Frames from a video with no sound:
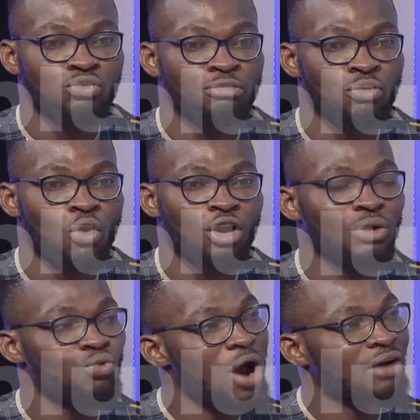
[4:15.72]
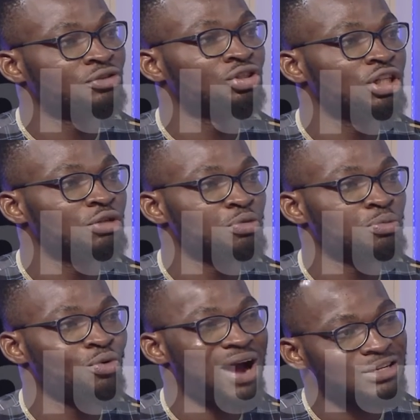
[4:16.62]
we've been working, we have trained
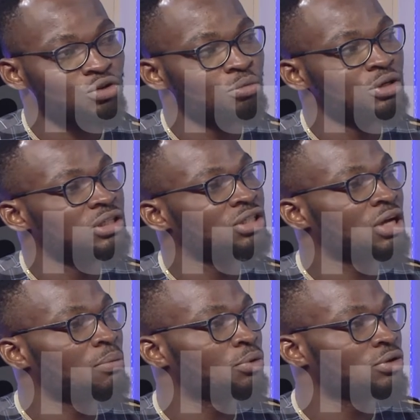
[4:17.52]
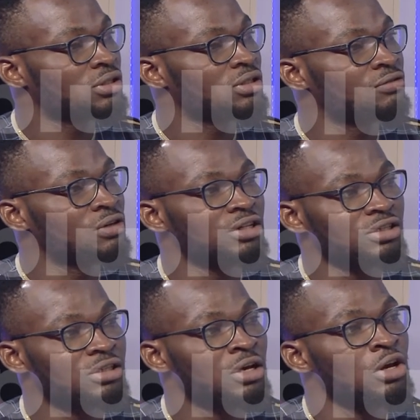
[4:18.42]
people as community champions in the villages. Mm